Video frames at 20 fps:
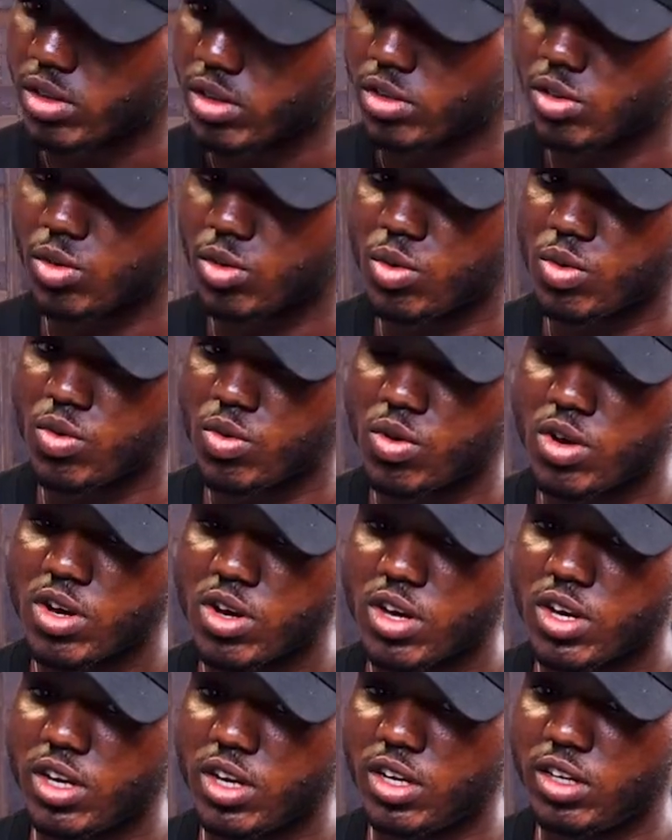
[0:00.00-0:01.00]
So
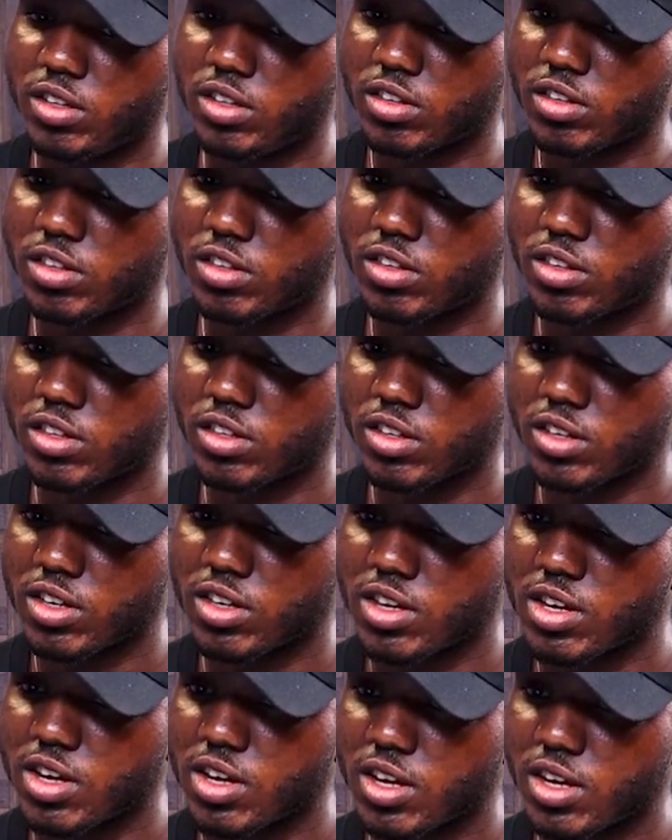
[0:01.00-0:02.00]
it's
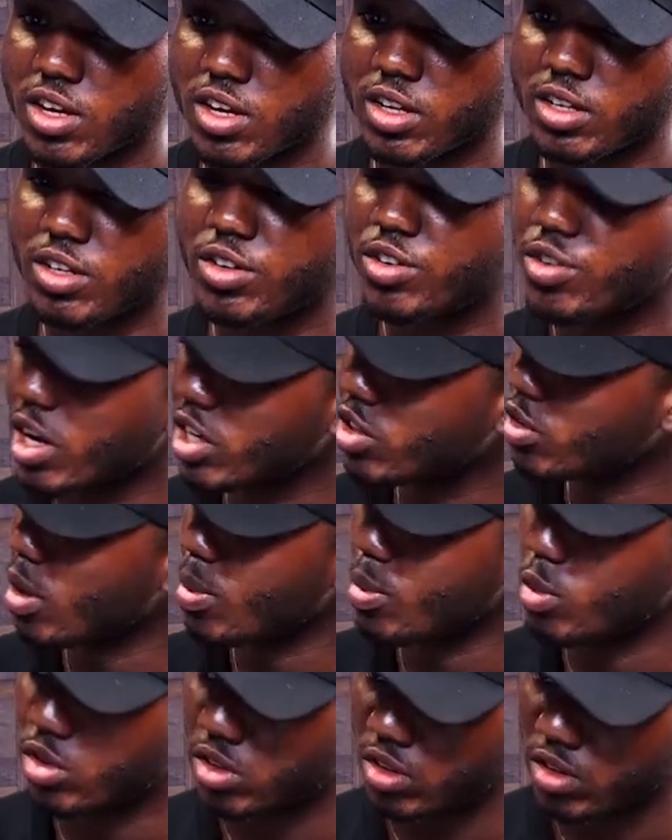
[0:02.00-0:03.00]
gradual
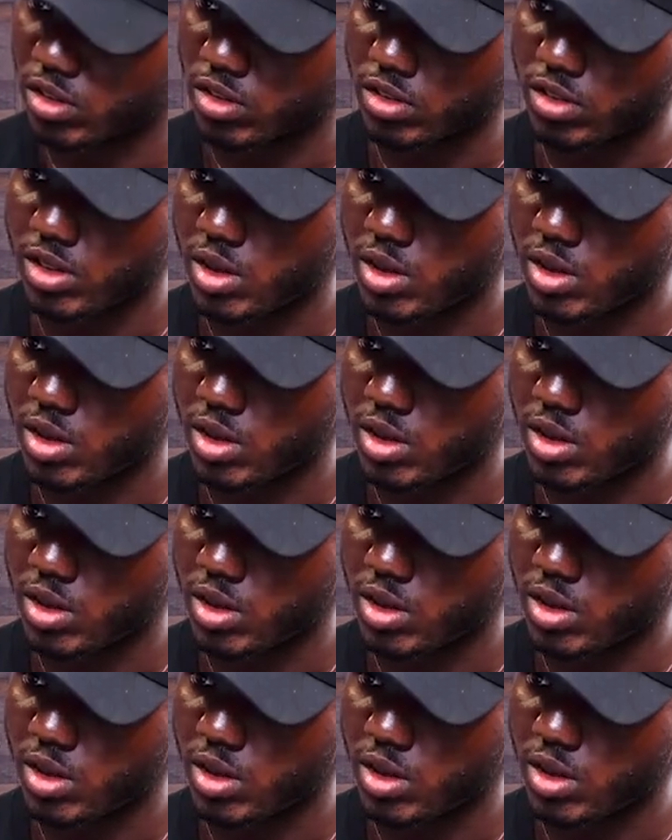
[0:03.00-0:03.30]
process.